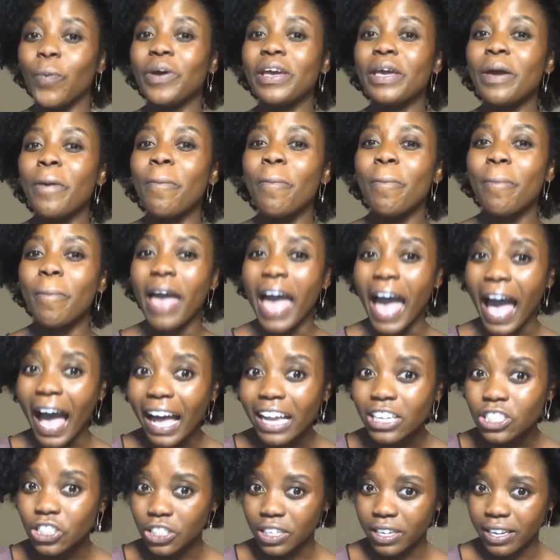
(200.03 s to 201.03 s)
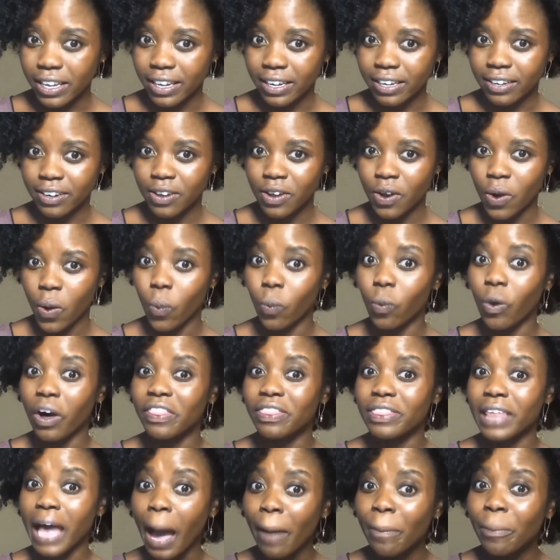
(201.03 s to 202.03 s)
We imagine
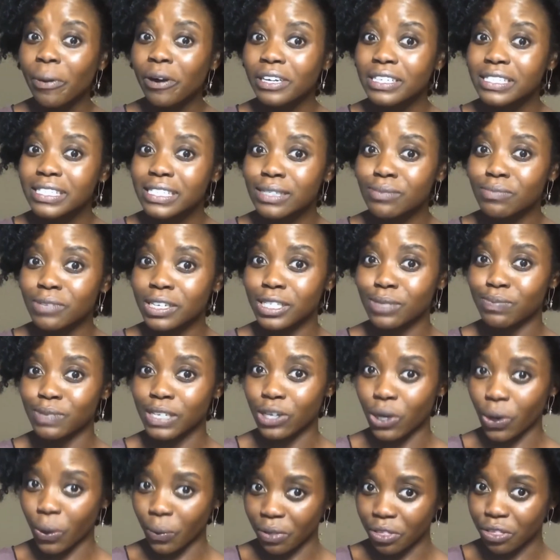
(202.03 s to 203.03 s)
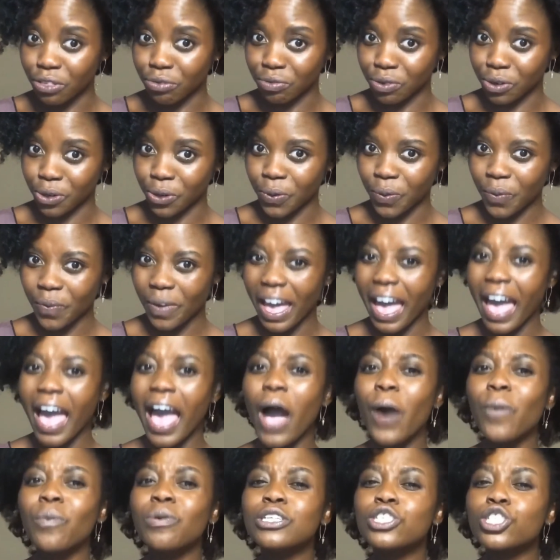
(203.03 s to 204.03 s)
what that person must be going through,
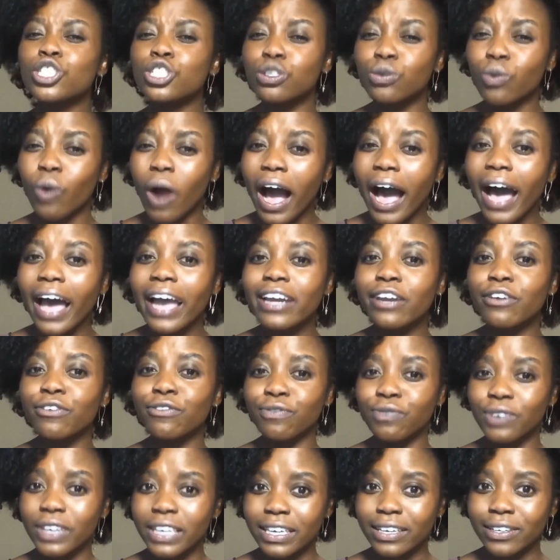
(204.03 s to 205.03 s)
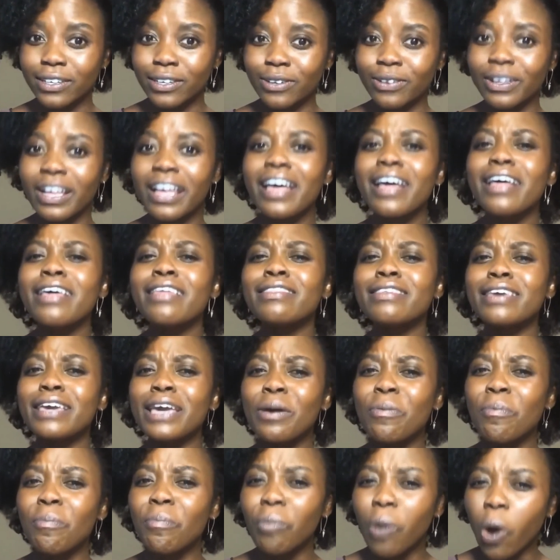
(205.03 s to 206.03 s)
and we try to feel
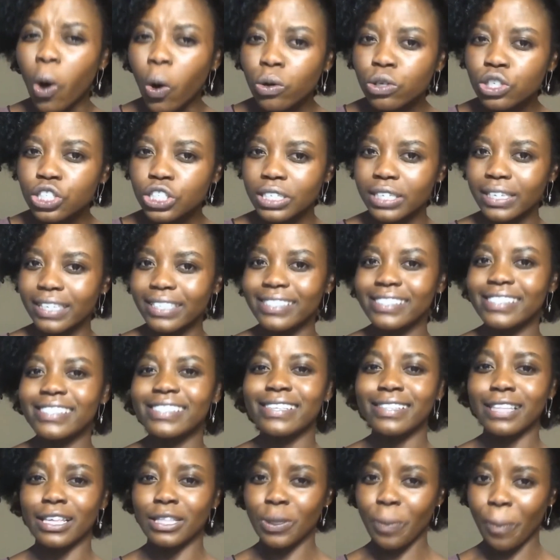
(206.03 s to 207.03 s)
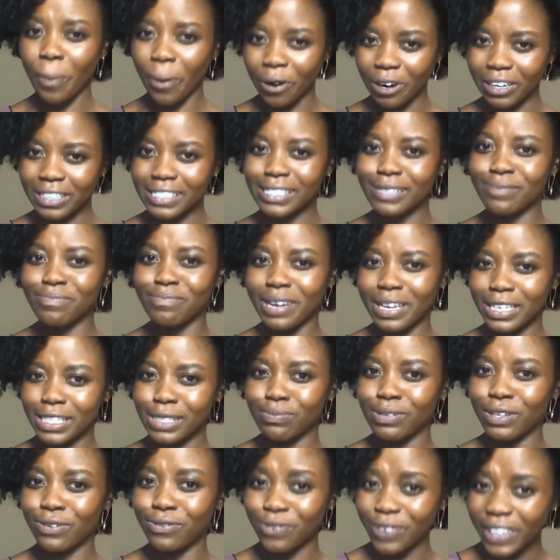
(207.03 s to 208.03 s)
the emotions that the person
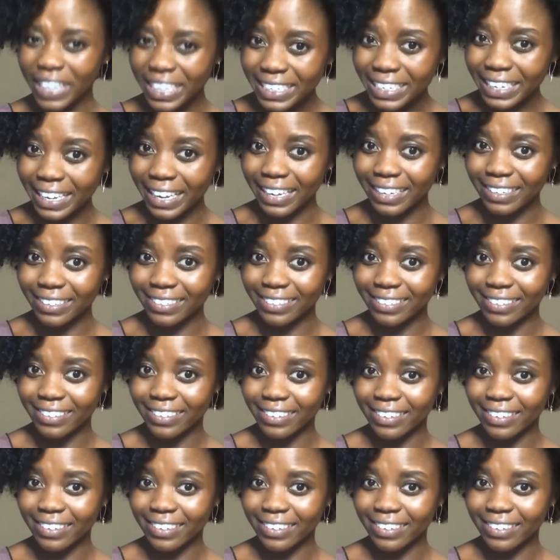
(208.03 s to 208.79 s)
must be feeling.